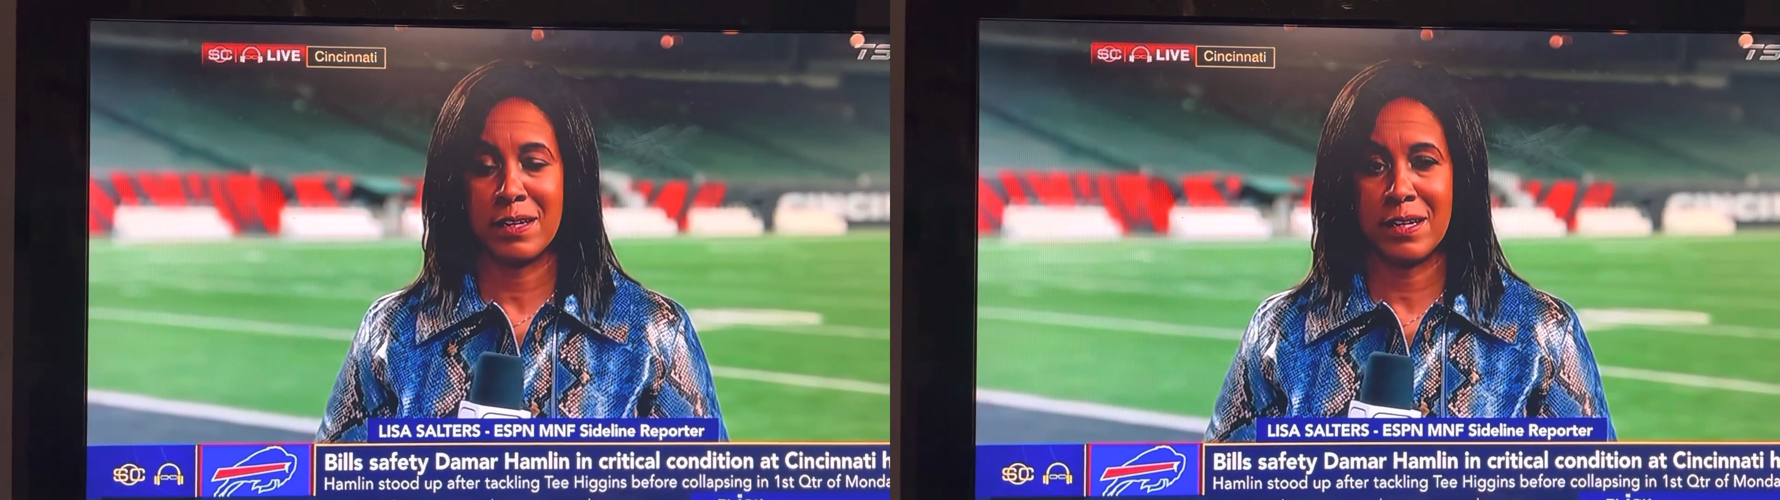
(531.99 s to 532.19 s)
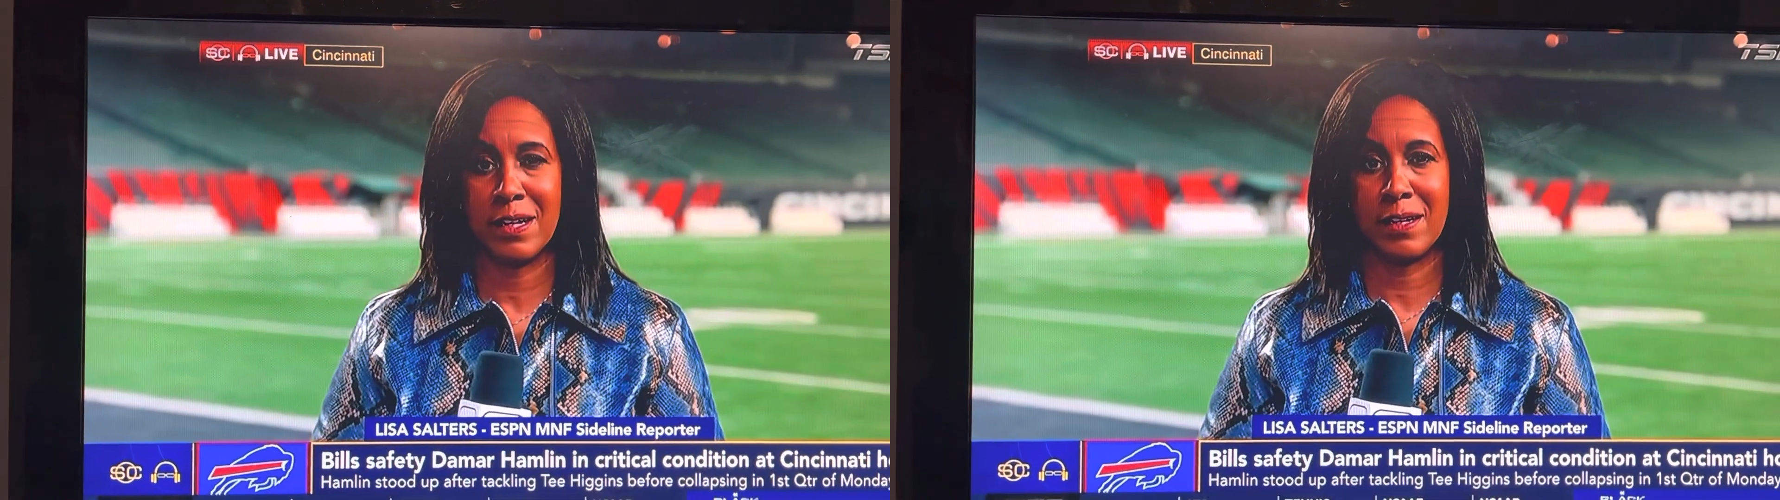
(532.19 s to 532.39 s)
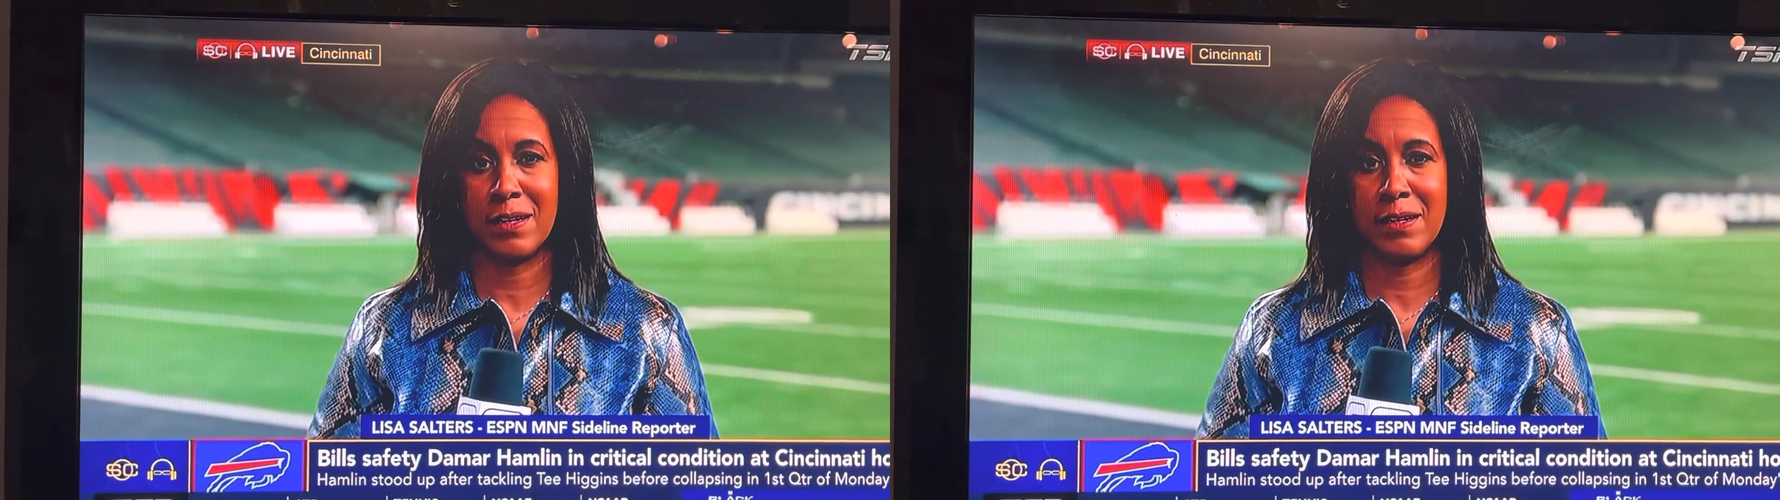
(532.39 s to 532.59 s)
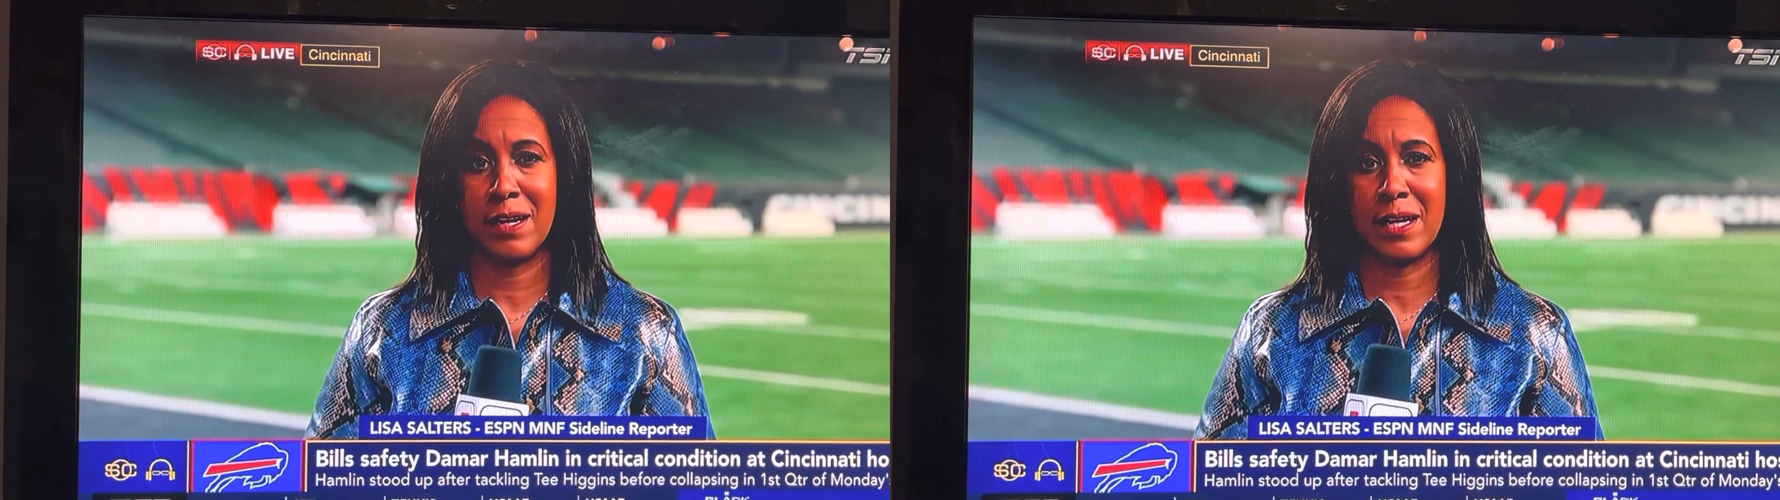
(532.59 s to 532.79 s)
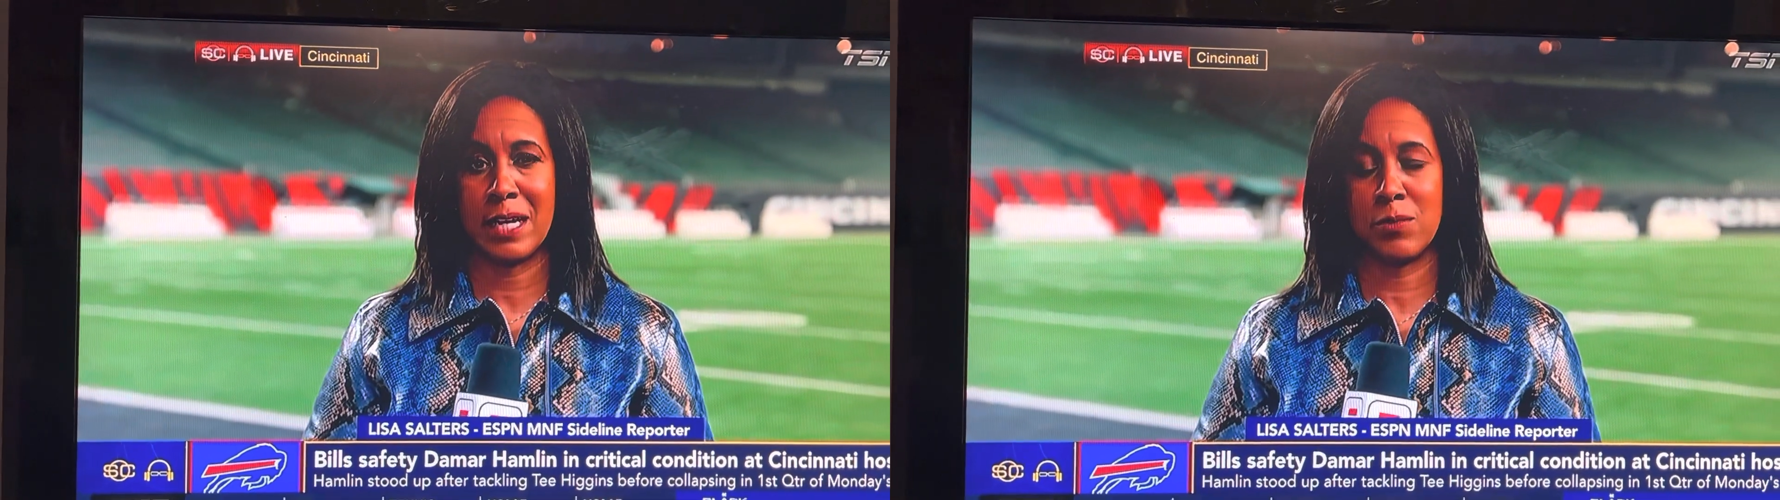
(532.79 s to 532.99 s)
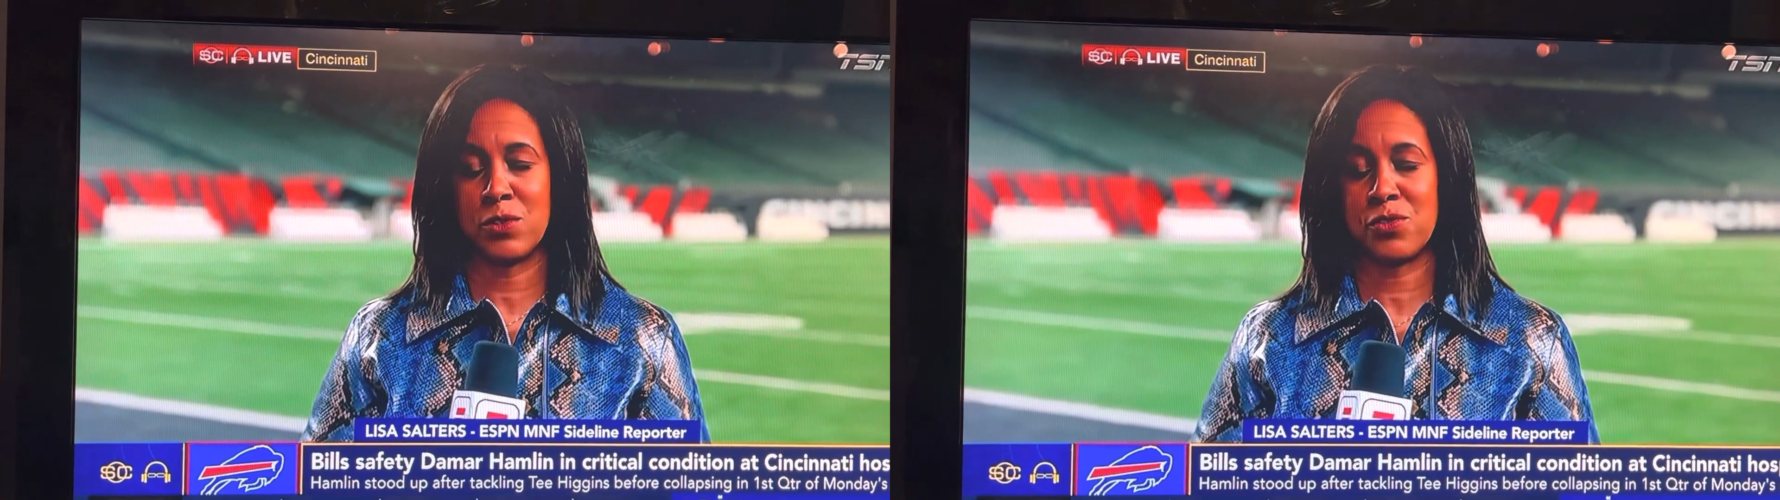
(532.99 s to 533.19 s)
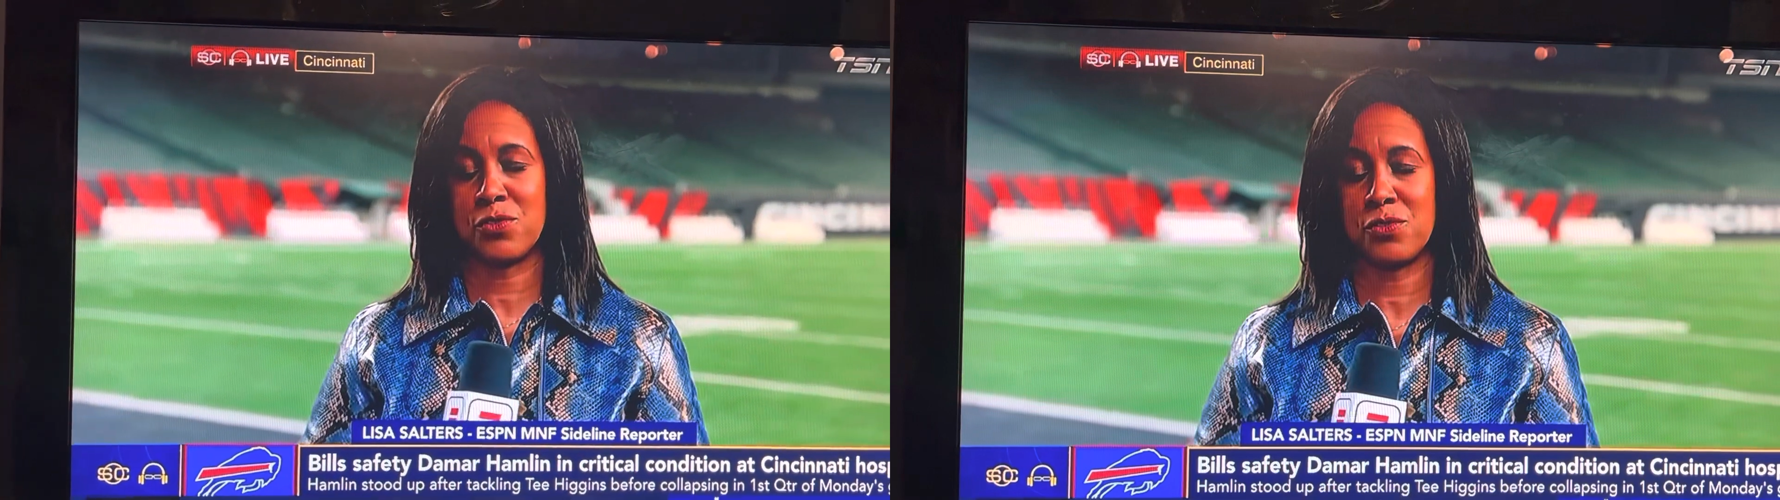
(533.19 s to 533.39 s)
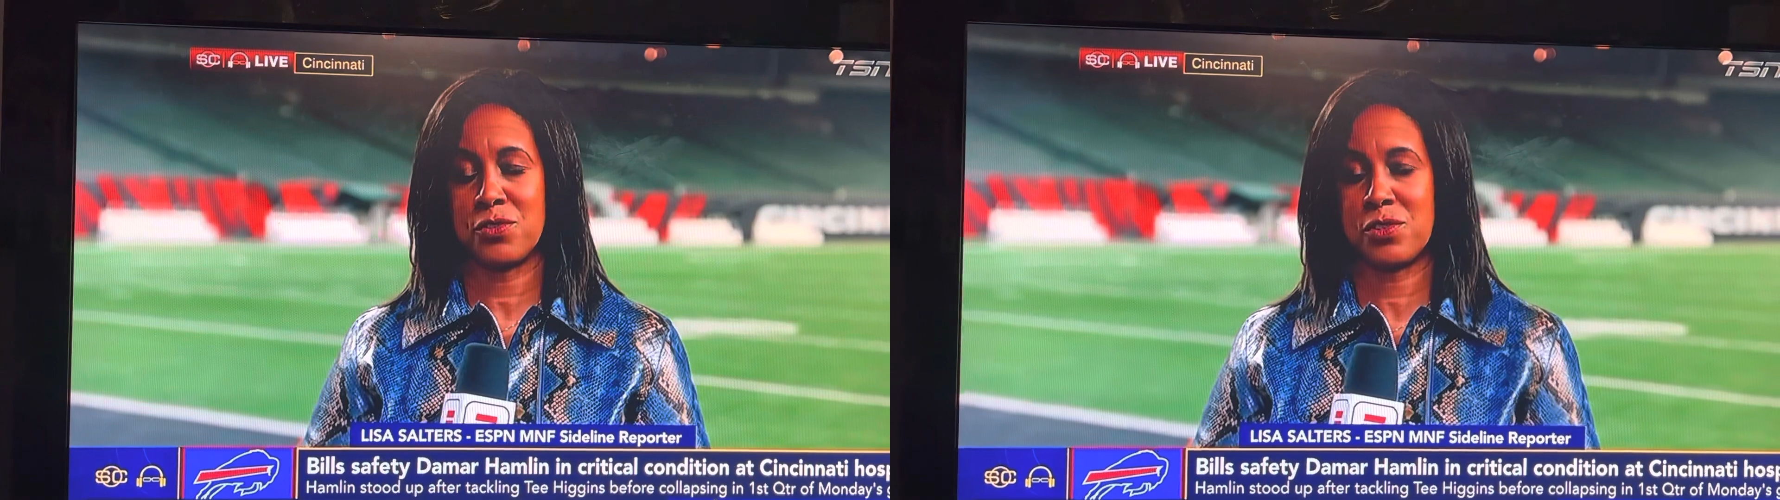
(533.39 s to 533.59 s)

Uh, and I was just